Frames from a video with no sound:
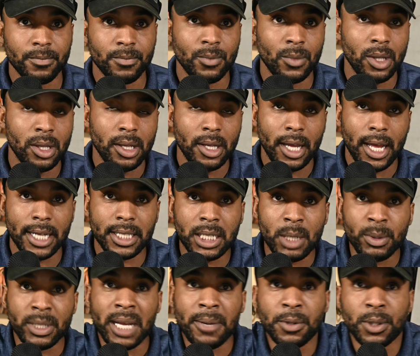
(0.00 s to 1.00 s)
And she was
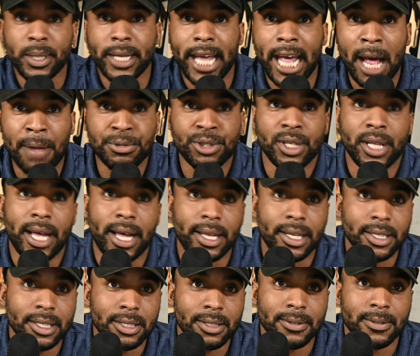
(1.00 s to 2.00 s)
able to capture that
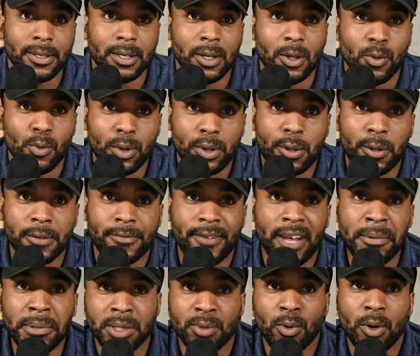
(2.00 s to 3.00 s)
with those
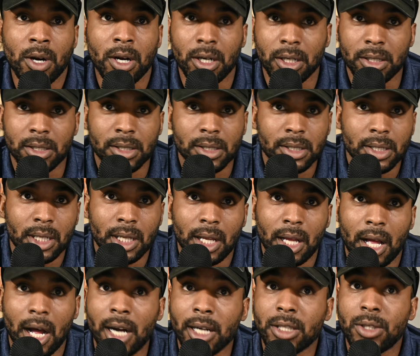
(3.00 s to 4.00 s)
famous words,
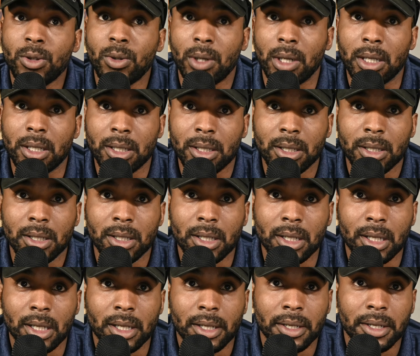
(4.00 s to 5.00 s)
Hawk Tuah.
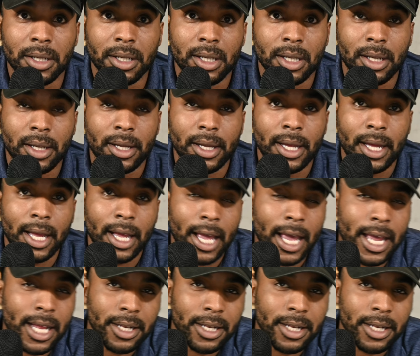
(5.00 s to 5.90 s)
And